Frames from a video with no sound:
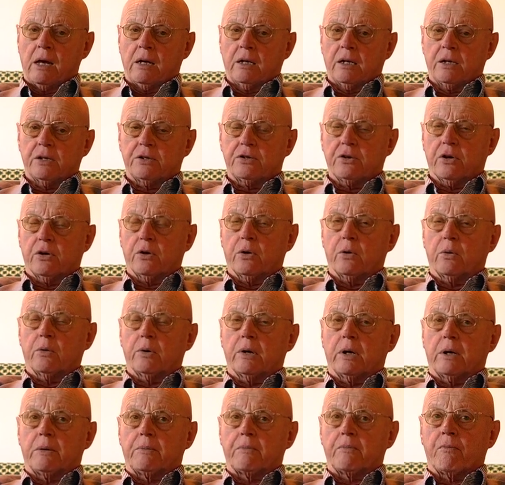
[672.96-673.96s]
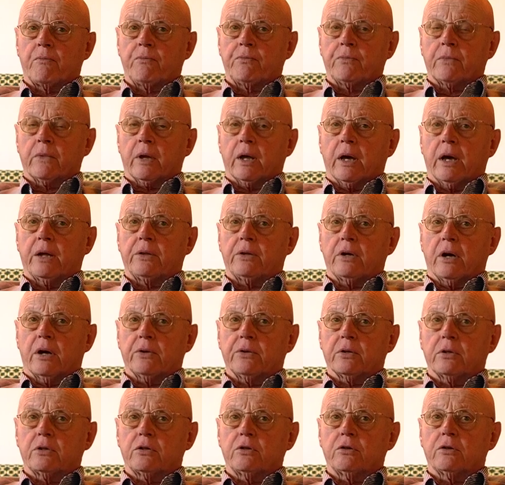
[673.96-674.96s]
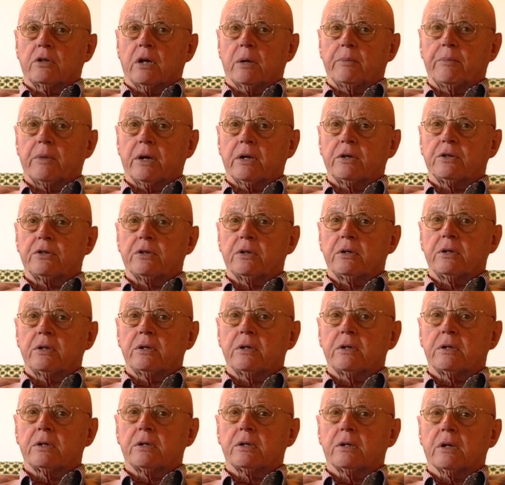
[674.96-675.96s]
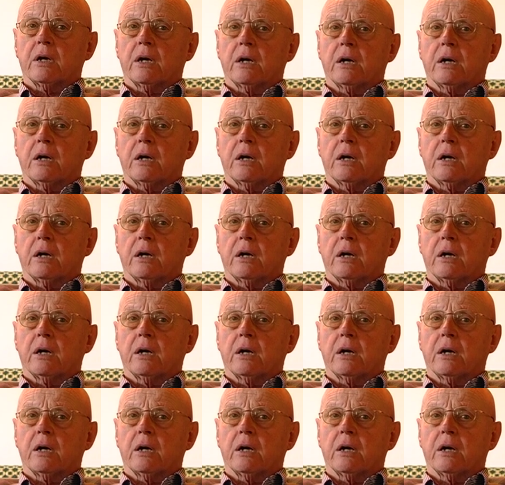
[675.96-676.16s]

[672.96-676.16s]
So, and the other two dimensions